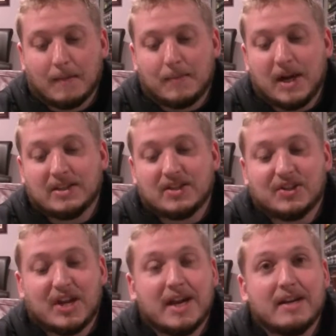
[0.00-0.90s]
Penn
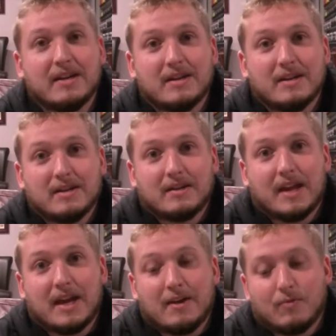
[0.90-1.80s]
State,
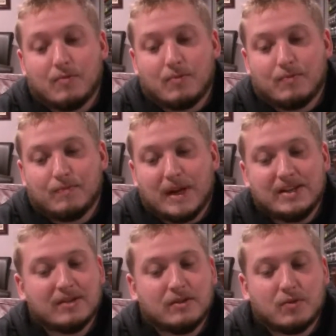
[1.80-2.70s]
they
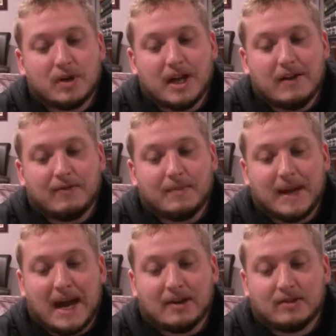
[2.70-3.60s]
basically won every
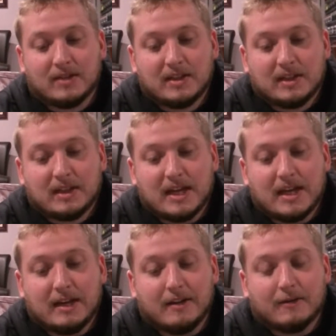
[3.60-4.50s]
battle.
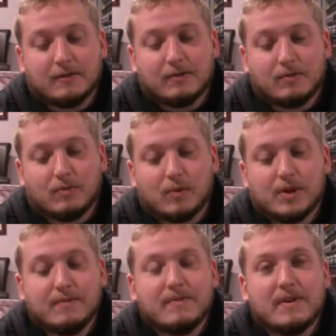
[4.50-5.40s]
They won
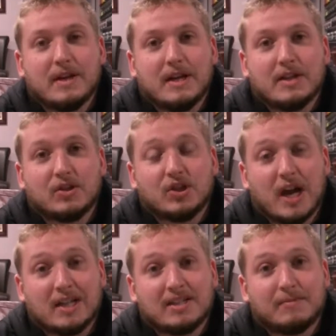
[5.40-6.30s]
in the
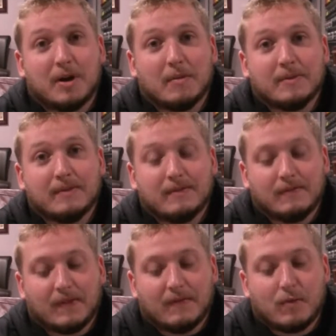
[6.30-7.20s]
shots department,
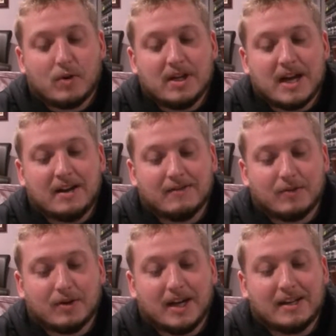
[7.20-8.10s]

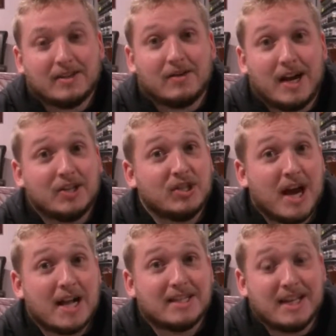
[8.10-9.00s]
49-48. So a lot of
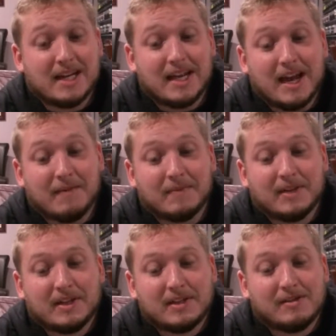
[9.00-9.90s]
shots in that game.
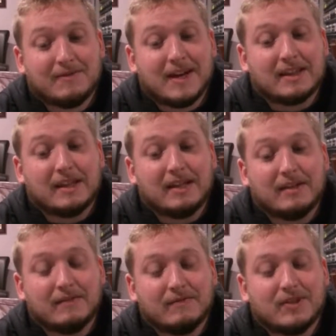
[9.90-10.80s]
So the fact that
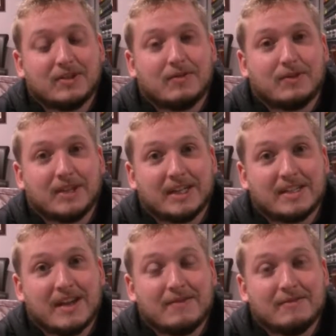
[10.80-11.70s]
Villanova only got
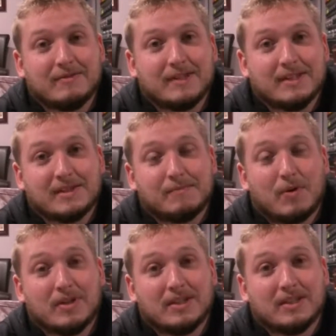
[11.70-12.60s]
7 is
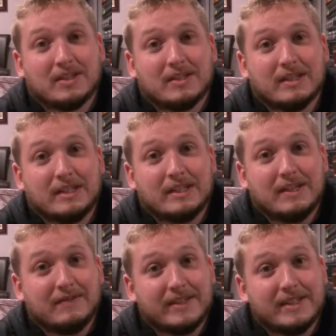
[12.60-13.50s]
points to good
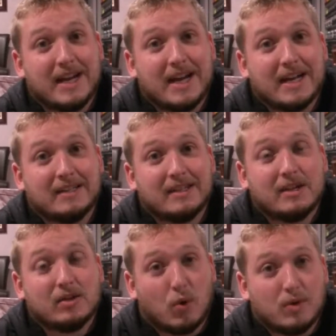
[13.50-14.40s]
defense and
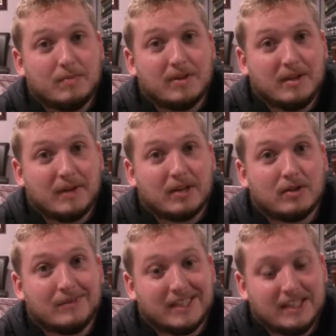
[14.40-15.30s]
goalie play by
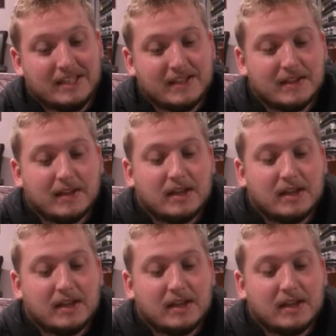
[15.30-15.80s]
Colby Knies.